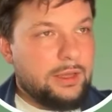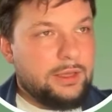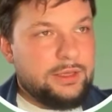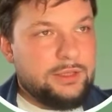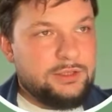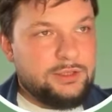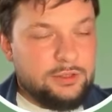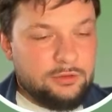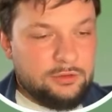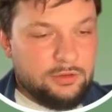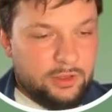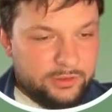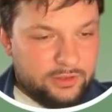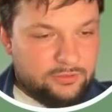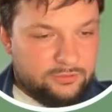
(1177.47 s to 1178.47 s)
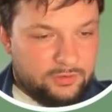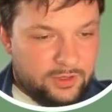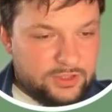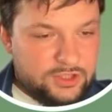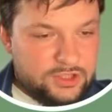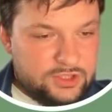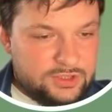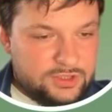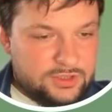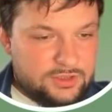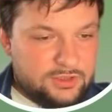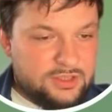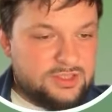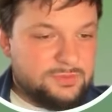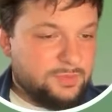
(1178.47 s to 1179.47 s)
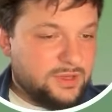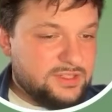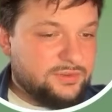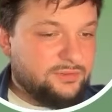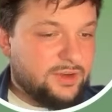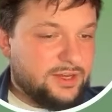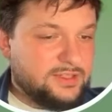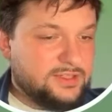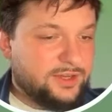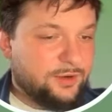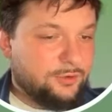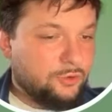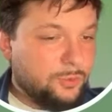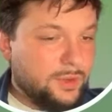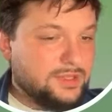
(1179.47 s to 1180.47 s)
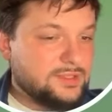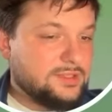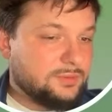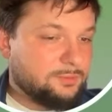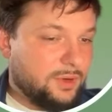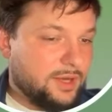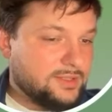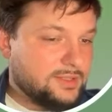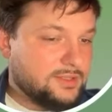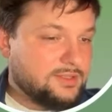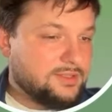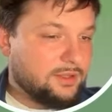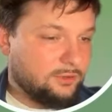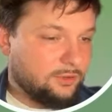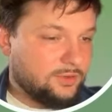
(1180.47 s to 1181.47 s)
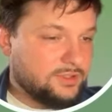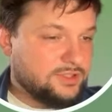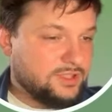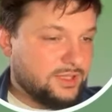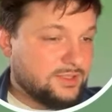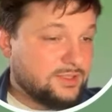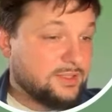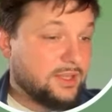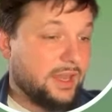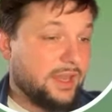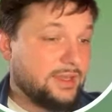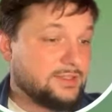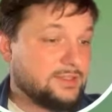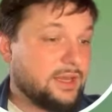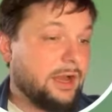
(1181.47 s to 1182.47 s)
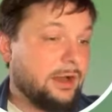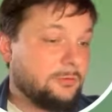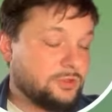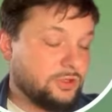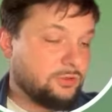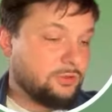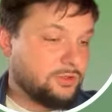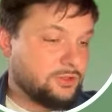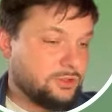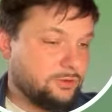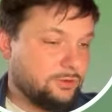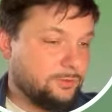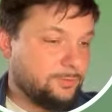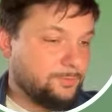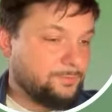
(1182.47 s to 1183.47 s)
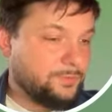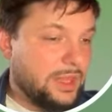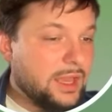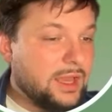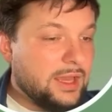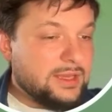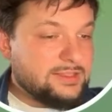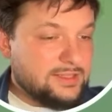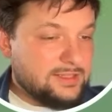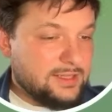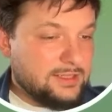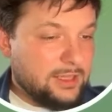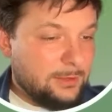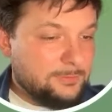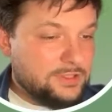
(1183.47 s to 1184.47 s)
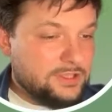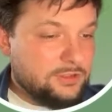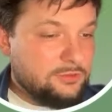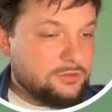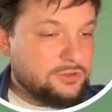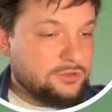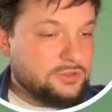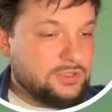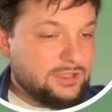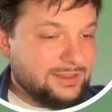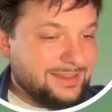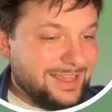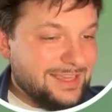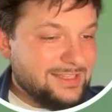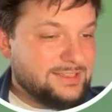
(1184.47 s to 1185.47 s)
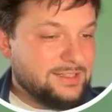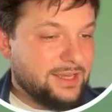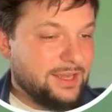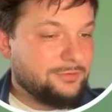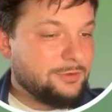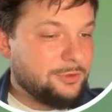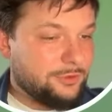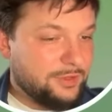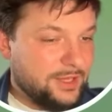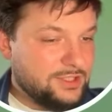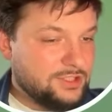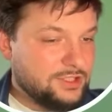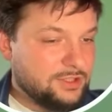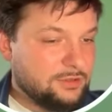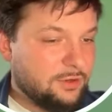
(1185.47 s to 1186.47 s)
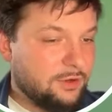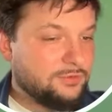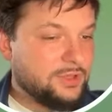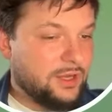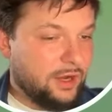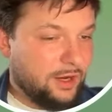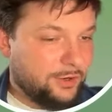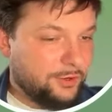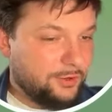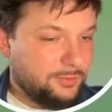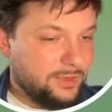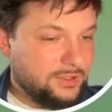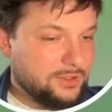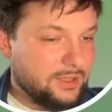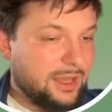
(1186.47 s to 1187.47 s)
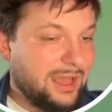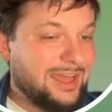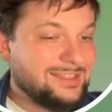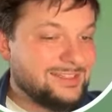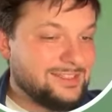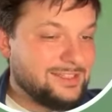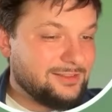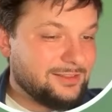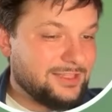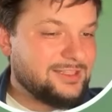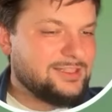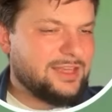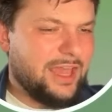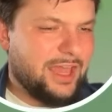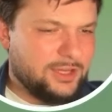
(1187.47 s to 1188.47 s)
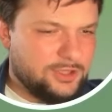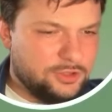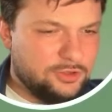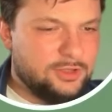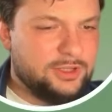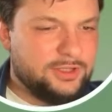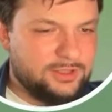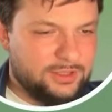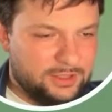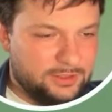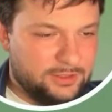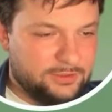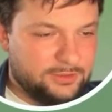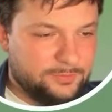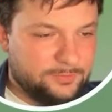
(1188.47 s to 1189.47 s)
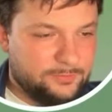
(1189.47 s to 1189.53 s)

In your logging functions, specify the argument that passes the log text as autoclosure. This allows you to delay the evaluation of the argument until it's actually needed.